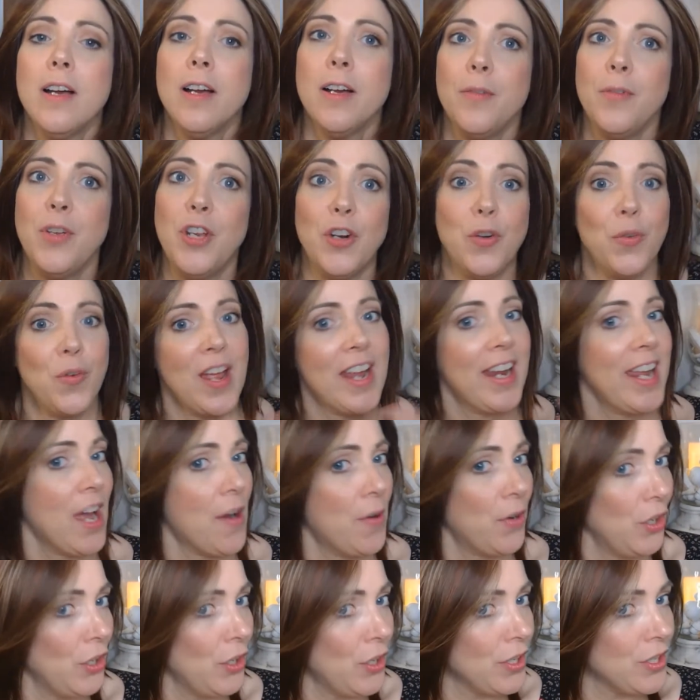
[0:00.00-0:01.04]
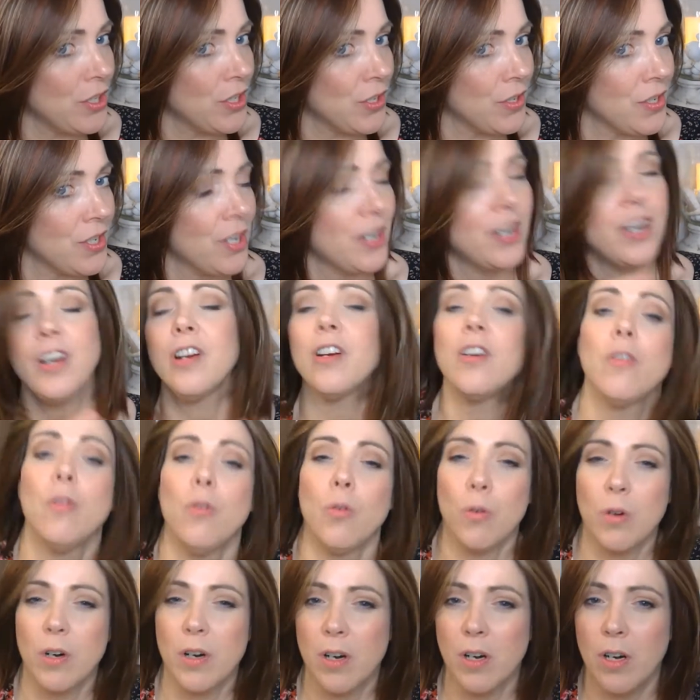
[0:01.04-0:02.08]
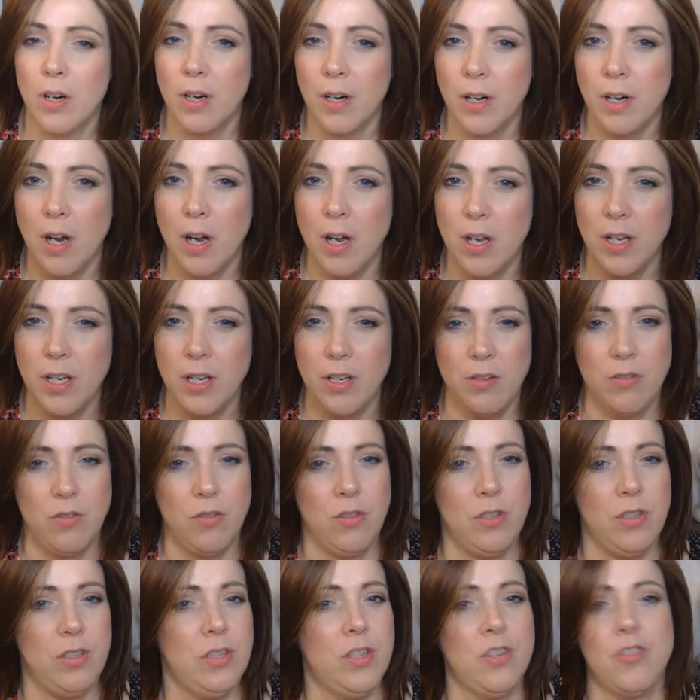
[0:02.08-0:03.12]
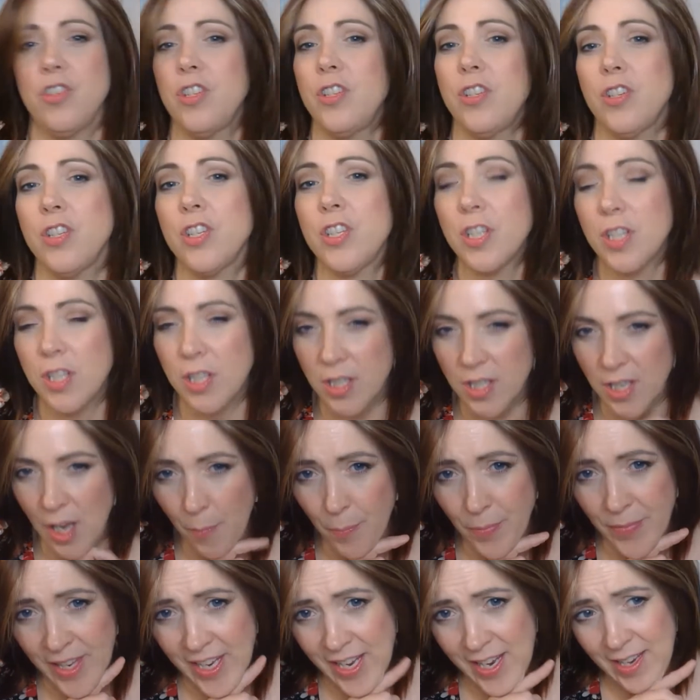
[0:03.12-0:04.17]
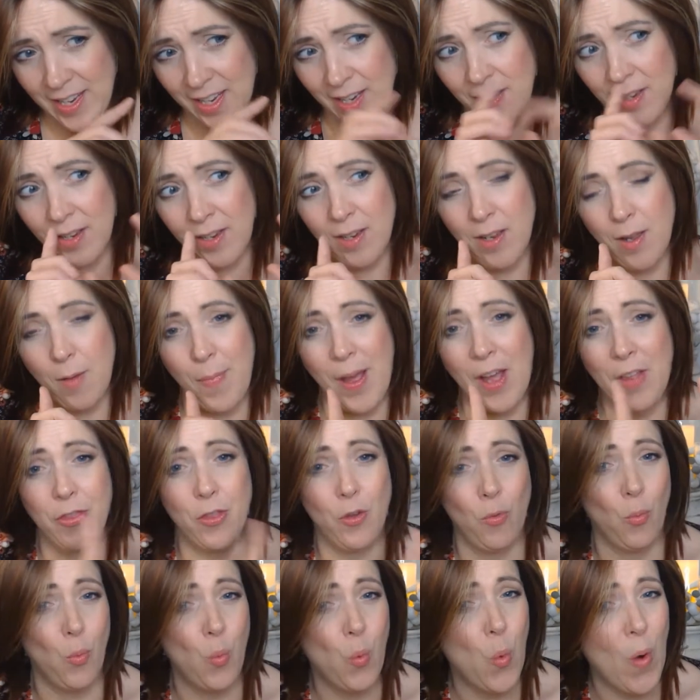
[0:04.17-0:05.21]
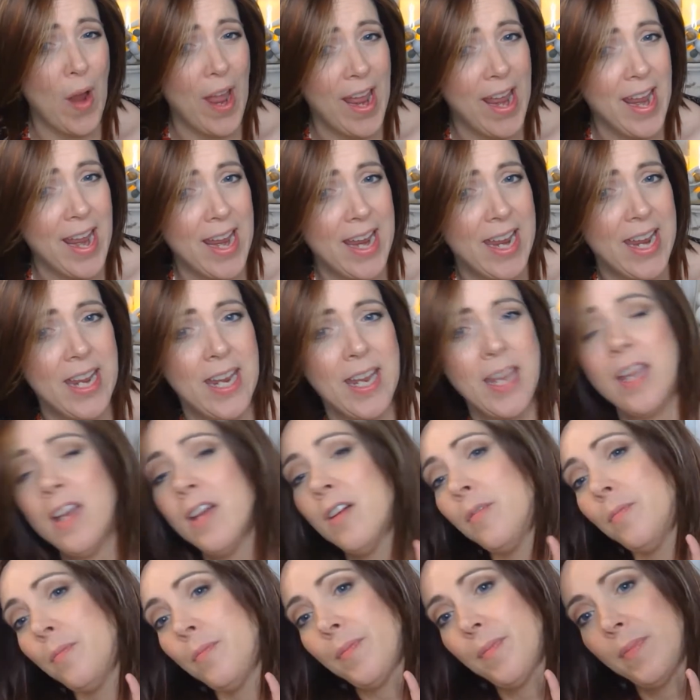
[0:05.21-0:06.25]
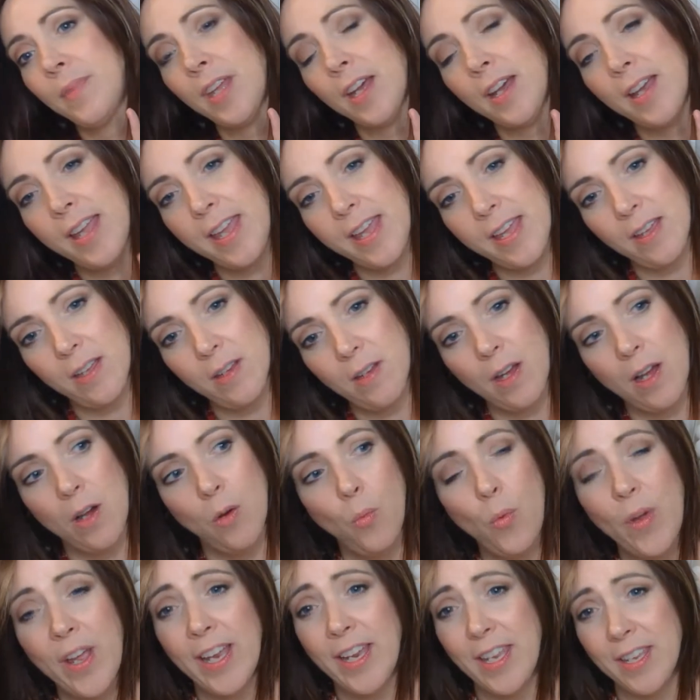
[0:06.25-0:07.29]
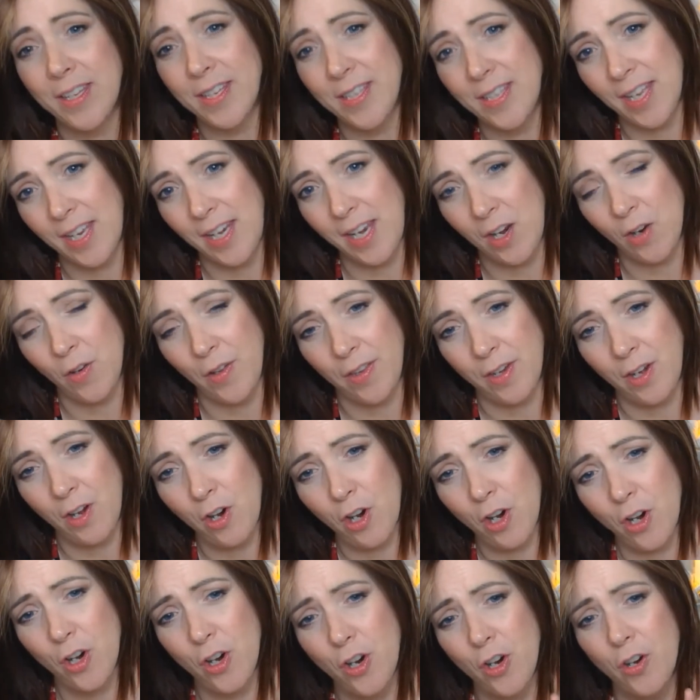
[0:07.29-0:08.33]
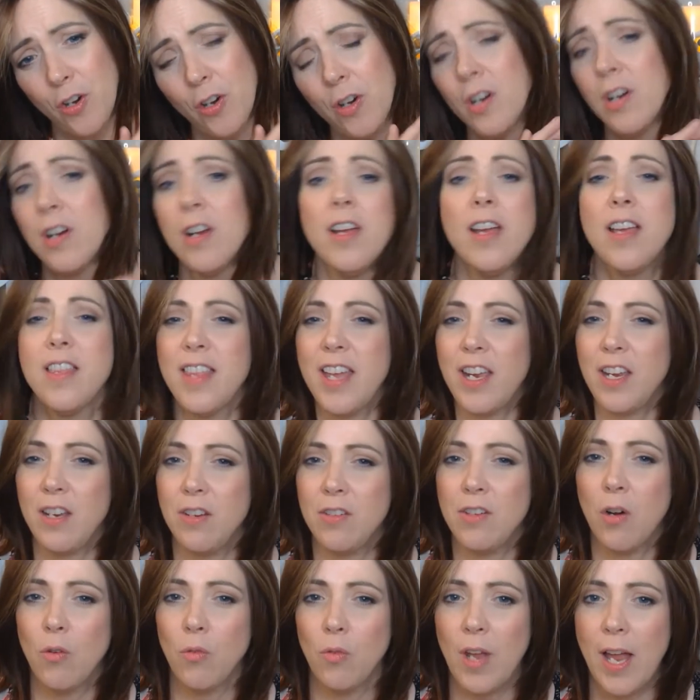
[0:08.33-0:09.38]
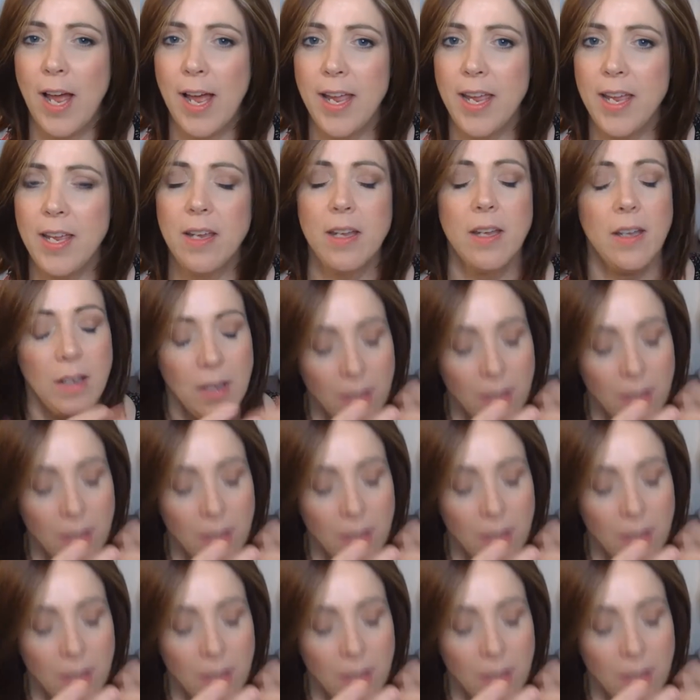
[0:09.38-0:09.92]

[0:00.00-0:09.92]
you don't like how it looks on her, or there's just something about the way that a wig is sitting on her that you don't like,